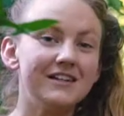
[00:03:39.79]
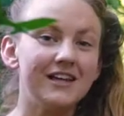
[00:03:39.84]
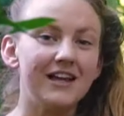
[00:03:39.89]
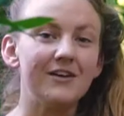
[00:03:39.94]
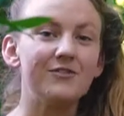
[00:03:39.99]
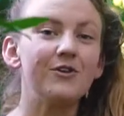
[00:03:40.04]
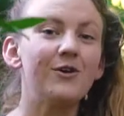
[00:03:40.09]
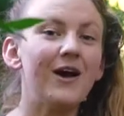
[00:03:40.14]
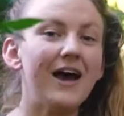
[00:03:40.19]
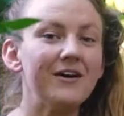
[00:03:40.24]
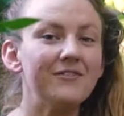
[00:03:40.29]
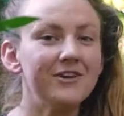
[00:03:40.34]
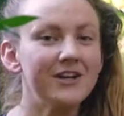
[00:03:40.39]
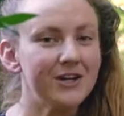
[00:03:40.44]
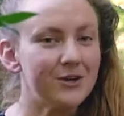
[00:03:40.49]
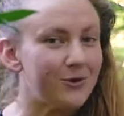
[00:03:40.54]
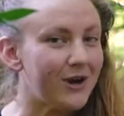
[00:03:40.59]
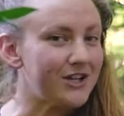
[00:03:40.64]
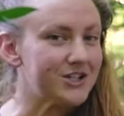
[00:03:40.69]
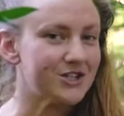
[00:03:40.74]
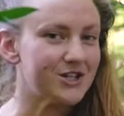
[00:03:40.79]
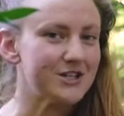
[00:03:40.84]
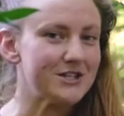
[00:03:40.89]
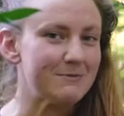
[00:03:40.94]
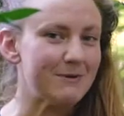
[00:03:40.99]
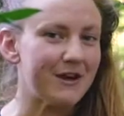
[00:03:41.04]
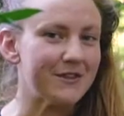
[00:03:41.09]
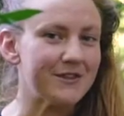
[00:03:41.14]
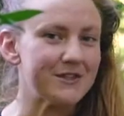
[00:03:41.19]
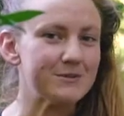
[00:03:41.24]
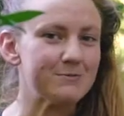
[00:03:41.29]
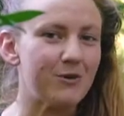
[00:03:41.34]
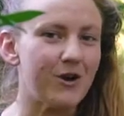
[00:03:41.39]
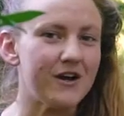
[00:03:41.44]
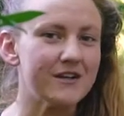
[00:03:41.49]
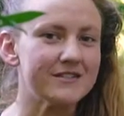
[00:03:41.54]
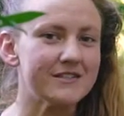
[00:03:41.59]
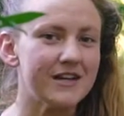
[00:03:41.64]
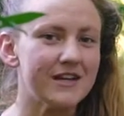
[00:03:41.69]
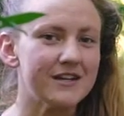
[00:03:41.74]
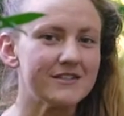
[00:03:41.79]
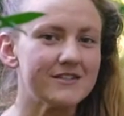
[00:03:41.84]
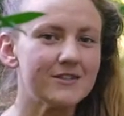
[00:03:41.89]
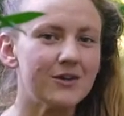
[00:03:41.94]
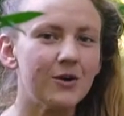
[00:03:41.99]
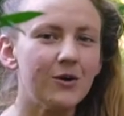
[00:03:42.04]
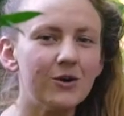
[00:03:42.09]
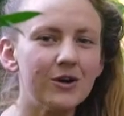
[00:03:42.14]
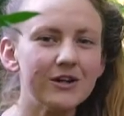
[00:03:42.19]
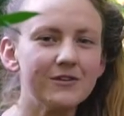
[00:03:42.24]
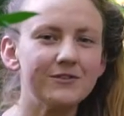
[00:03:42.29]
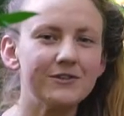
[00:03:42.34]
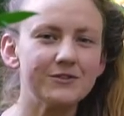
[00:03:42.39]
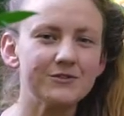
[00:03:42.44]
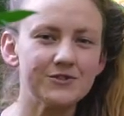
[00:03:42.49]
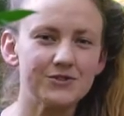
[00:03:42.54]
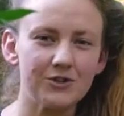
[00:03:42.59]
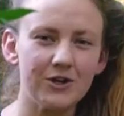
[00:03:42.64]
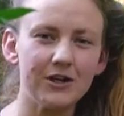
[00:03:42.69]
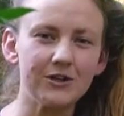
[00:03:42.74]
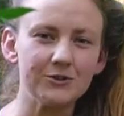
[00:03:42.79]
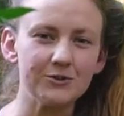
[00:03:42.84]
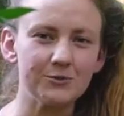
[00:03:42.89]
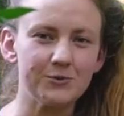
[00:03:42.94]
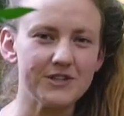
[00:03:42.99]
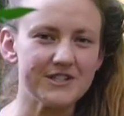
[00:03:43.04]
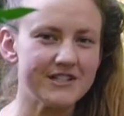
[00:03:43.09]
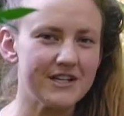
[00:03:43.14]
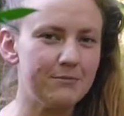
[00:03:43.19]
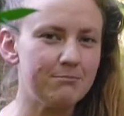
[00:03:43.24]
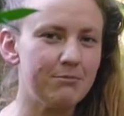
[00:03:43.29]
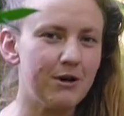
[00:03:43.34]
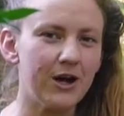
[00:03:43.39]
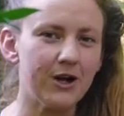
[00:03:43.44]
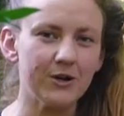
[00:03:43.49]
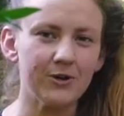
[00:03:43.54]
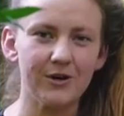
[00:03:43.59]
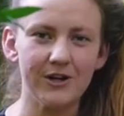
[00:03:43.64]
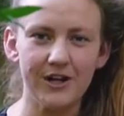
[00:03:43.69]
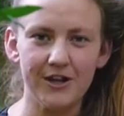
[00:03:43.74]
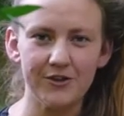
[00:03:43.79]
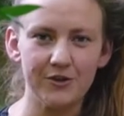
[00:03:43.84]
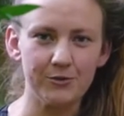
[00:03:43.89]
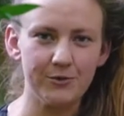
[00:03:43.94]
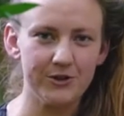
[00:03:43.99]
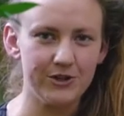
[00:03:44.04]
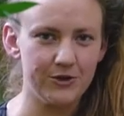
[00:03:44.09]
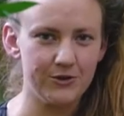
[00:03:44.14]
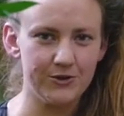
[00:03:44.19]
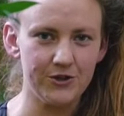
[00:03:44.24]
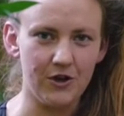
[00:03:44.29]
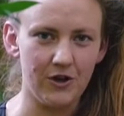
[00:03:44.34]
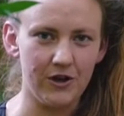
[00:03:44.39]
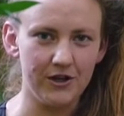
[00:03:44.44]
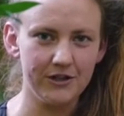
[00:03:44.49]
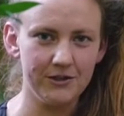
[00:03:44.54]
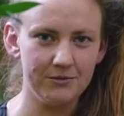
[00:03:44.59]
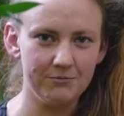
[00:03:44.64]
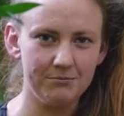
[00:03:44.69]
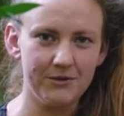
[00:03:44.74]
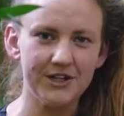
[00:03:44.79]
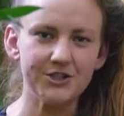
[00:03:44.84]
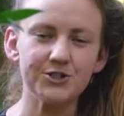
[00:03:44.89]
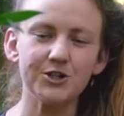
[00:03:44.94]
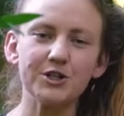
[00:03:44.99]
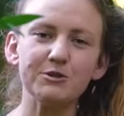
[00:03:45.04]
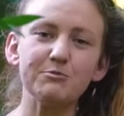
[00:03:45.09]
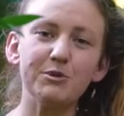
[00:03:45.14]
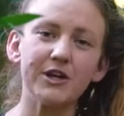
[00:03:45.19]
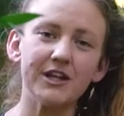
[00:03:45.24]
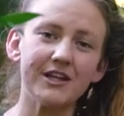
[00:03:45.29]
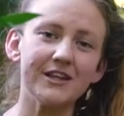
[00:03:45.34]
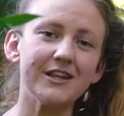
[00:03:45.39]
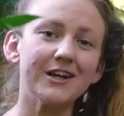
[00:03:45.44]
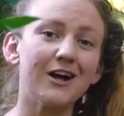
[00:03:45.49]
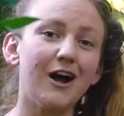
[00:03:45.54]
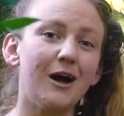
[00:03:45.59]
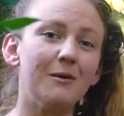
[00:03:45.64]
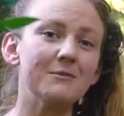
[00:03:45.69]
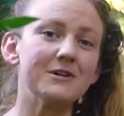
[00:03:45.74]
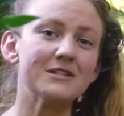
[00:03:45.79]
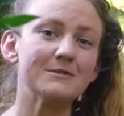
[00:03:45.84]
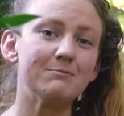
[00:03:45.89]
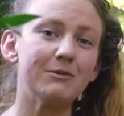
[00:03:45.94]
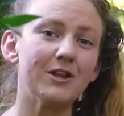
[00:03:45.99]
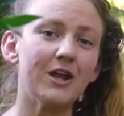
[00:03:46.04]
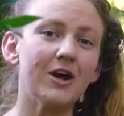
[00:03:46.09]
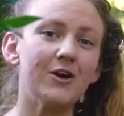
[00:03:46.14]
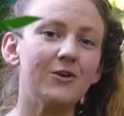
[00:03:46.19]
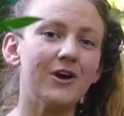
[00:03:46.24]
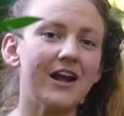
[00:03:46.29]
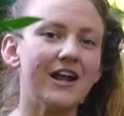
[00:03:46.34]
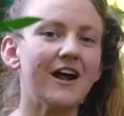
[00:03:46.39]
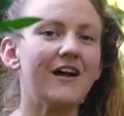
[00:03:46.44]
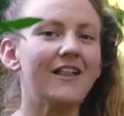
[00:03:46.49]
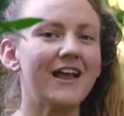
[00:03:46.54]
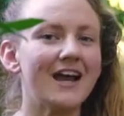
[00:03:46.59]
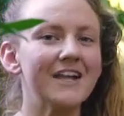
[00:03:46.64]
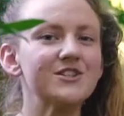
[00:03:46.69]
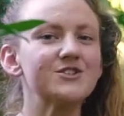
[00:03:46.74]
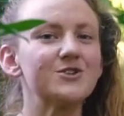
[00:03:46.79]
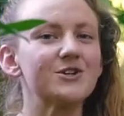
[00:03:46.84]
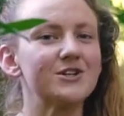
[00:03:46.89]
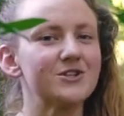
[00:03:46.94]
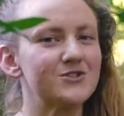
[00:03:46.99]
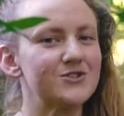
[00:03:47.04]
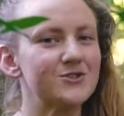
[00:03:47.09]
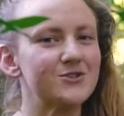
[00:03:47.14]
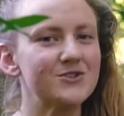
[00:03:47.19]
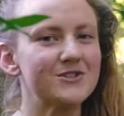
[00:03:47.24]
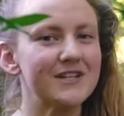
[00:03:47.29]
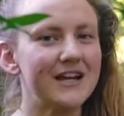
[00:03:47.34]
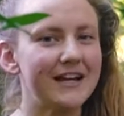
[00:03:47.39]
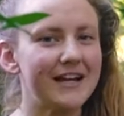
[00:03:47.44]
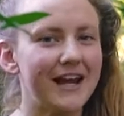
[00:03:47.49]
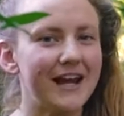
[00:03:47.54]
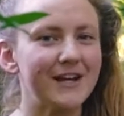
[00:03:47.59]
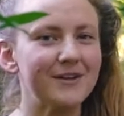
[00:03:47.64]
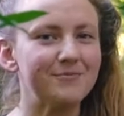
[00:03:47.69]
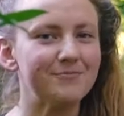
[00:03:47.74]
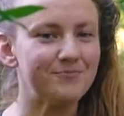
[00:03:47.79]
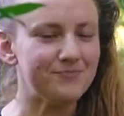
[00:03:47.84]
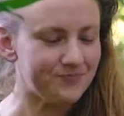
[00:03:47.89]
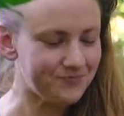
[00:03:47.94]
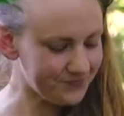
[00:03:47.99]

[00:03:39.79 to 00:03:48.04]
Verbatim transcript: If you have any questions about this process, or if you've struggled with some part or another with your dog, make sure to put it in the comments below and I'll answer it as soon as I can.